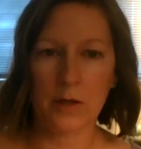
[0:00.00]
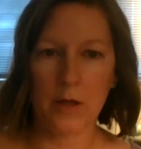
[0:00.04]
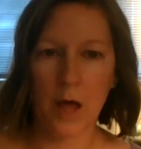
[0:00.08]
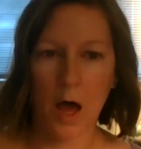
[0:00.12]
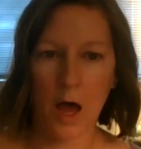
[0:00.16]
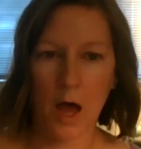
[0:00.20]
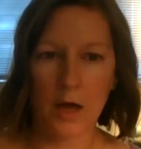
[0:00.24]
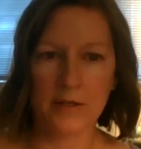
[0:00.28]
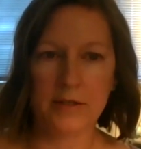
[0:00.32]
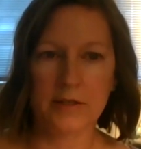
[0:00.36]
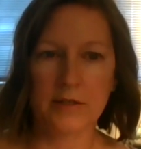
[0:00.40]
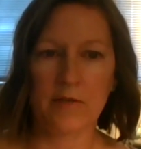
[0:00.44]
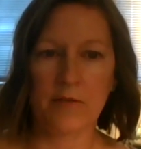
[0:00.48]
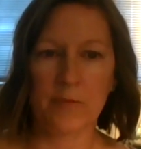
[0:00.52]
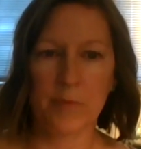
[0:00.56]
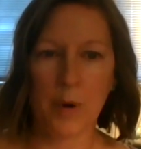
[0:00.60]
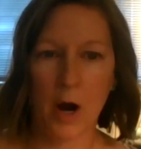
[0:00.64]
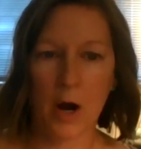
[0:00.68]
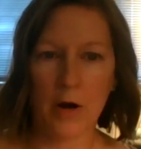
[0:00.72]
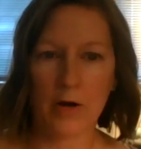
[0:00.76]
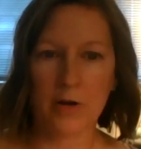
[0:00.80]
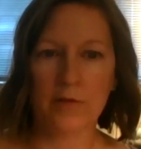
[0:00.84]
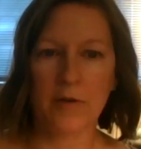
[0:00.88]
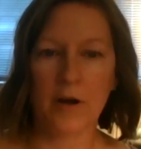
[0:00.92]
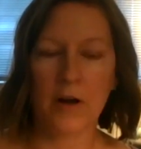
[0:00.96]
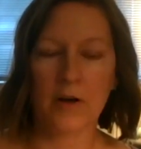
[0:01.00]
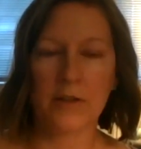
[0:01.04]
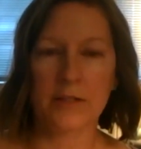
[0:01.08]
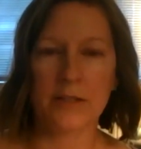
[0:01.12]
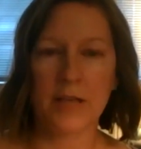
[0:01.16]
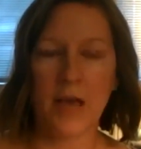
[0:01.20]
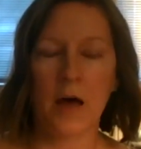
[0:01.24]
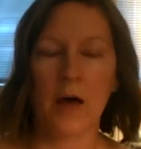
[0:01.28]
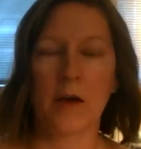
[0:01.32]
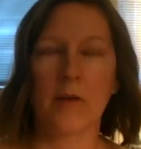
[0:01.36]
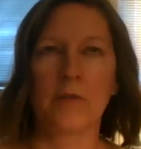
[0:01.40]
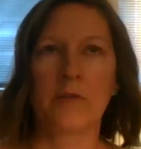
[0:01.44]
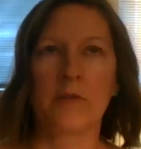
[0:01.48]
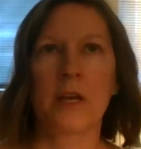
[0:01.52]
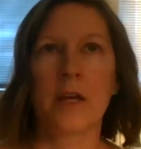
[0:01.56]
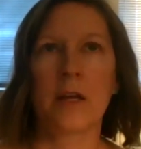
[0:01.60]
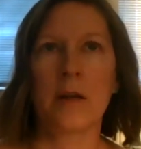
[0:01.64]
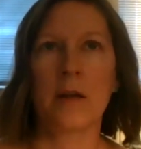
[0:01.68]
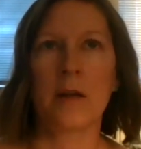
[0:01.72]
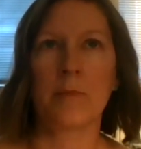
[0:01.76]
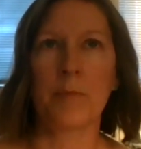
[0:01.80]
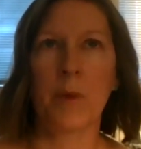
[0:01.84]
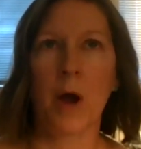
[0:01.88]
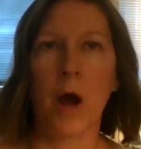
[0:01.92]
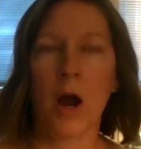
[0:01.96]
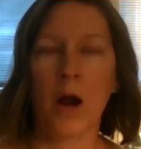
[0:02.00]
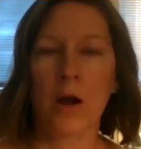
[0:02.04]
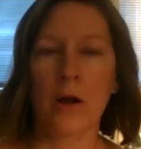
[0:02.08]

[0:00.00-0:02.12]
a loss of part of ourselves and a